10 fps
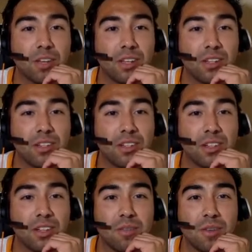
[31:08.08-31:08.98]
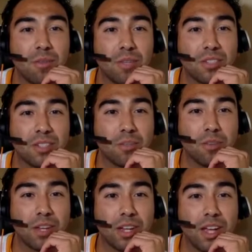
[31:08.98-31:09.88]
Subway. I'm not a big
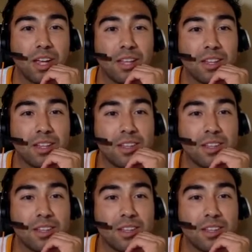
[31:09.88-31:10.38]
Subway guy.